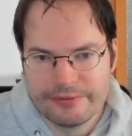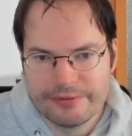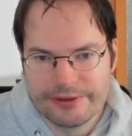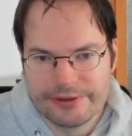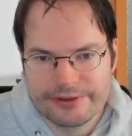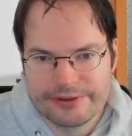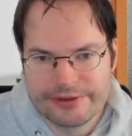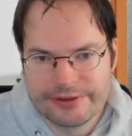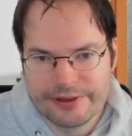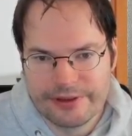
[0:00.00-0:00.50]

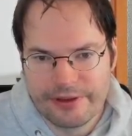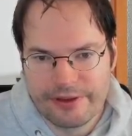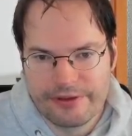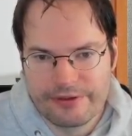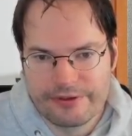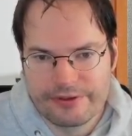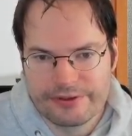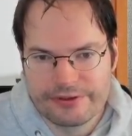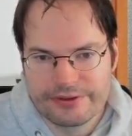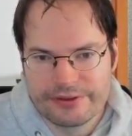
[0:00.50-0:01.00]
Wednesday,
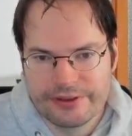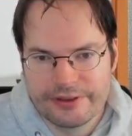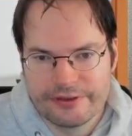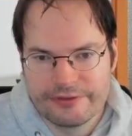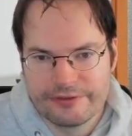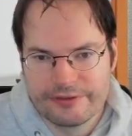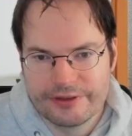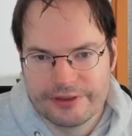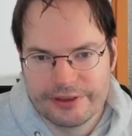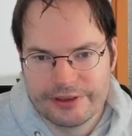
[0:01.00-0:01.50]
Thursday,
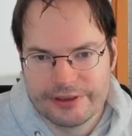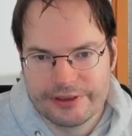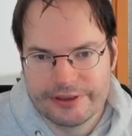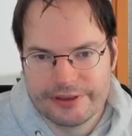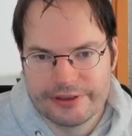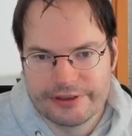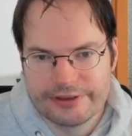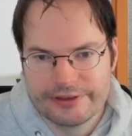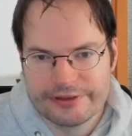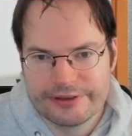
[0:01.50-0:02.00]

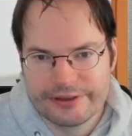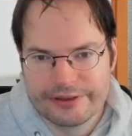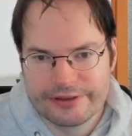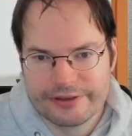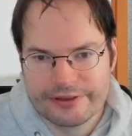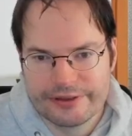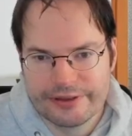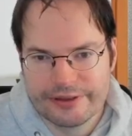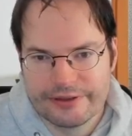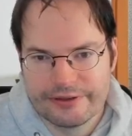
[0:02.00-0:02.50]
Friday,
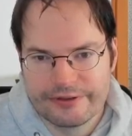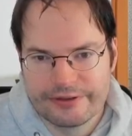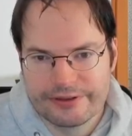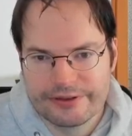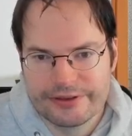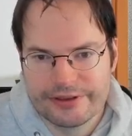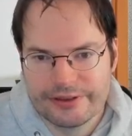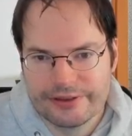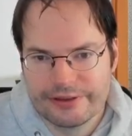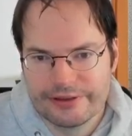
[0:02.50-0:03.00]
Saturday, or
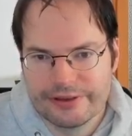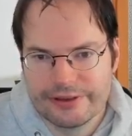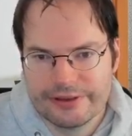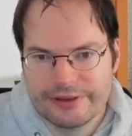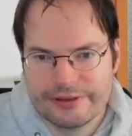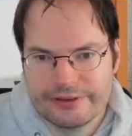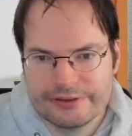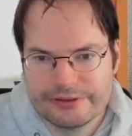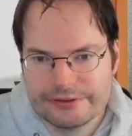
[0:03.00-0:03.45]
Sunday.